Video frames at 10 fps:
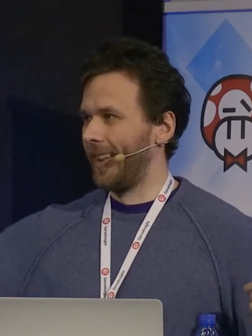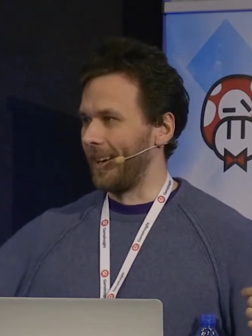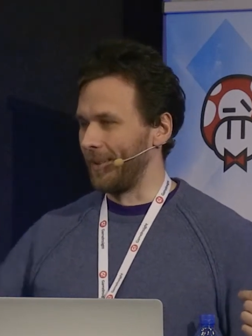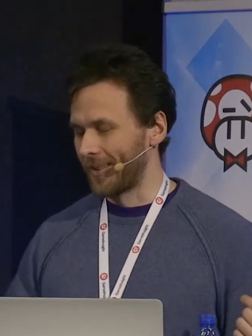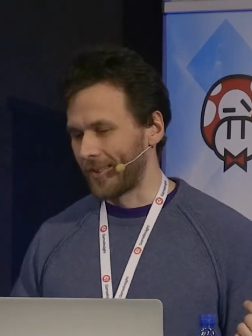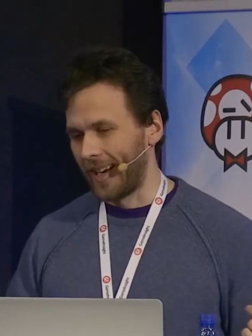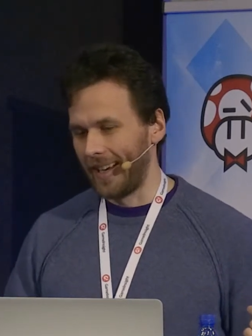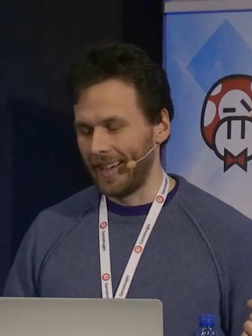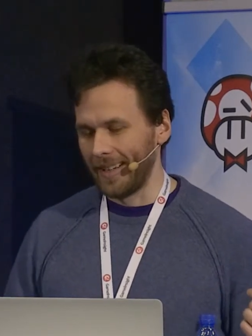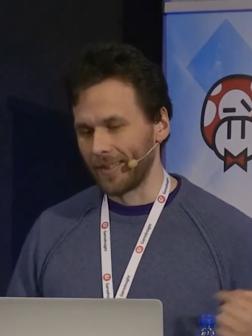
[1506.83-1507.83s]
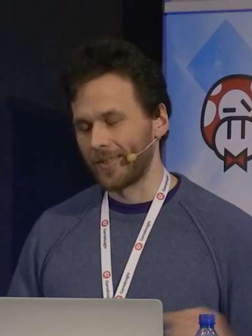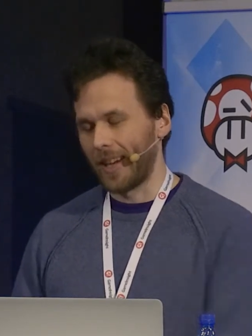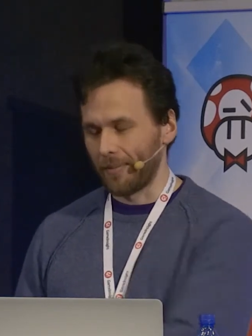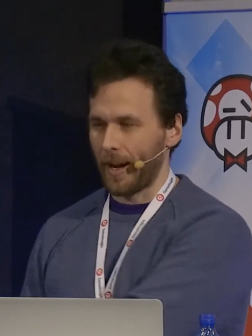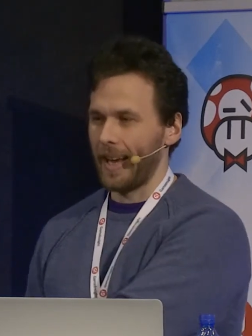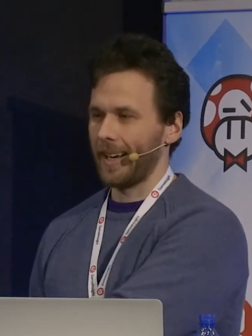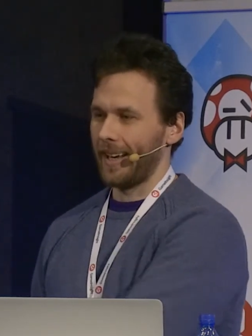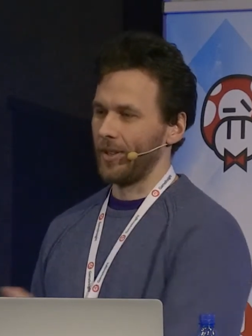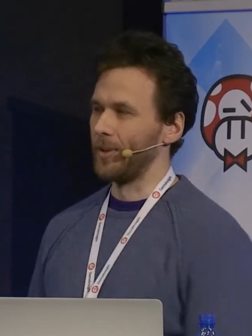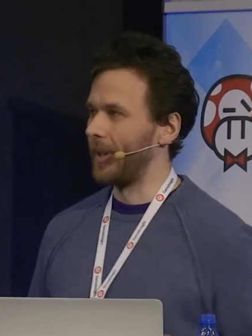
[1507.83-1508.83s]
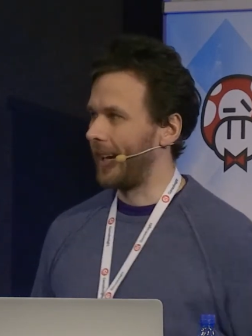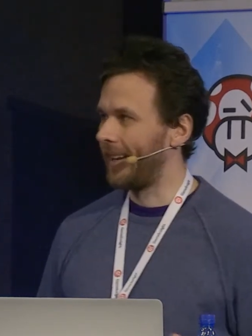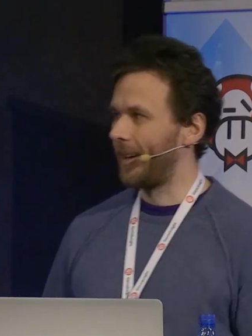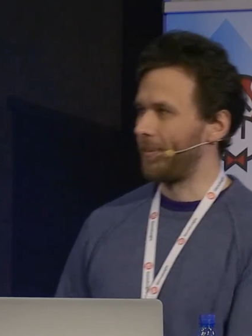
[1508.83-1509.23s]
he'll strike back, and you will end